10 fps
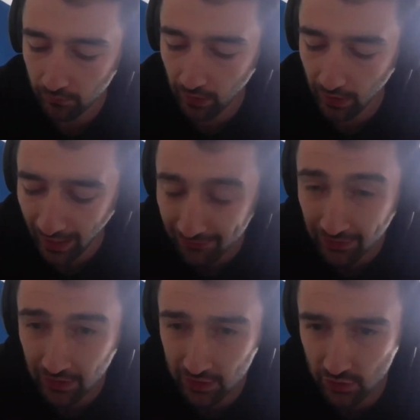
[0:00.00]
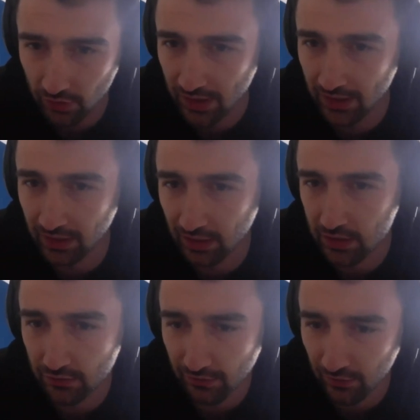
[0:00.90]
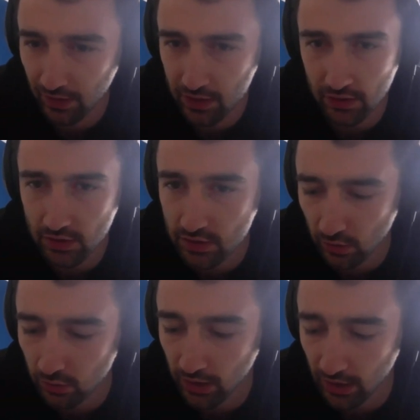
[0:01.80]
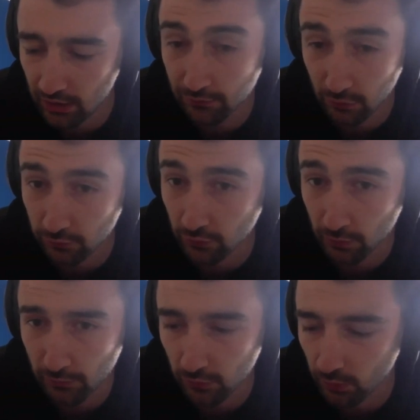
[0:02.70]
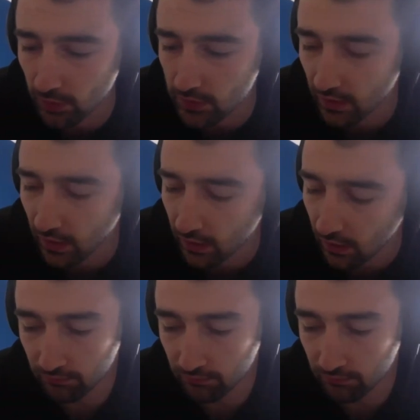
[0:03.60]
And having a strong technical SEO foundation is so key for full performance there.